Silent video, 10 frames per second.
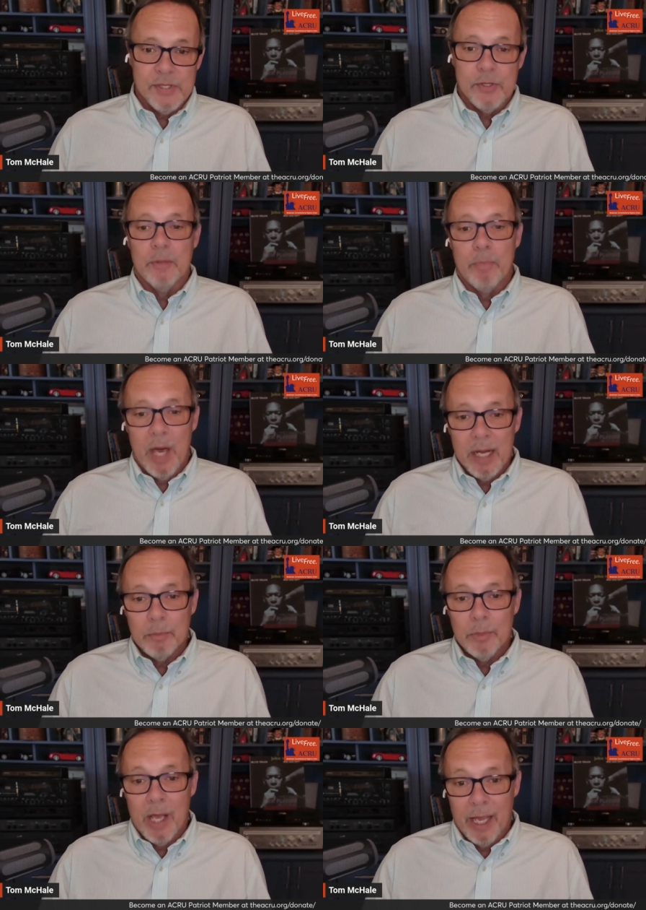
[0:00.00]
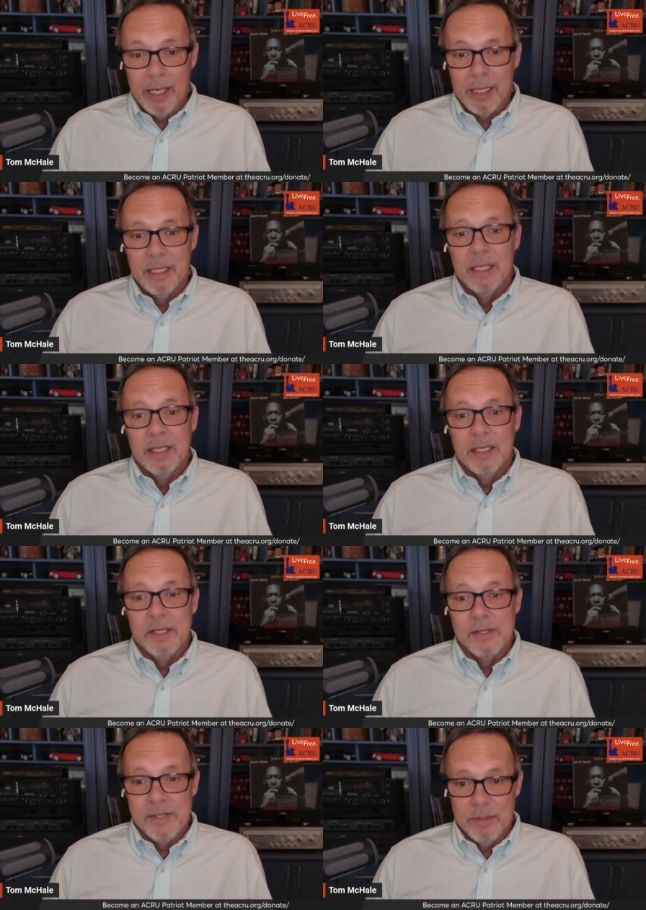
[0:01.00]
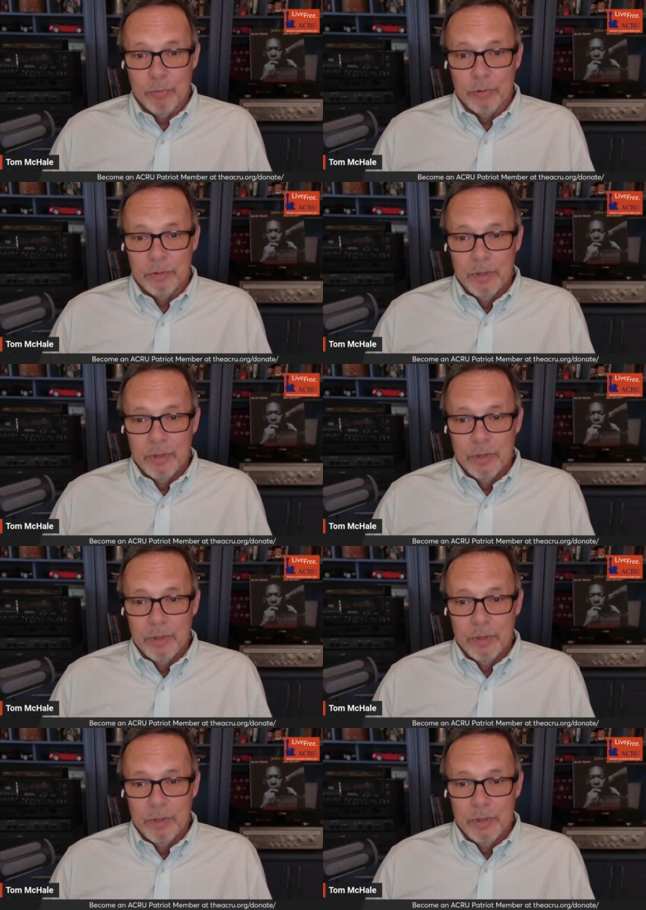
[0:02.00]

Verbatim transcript: So the bottom line is simple.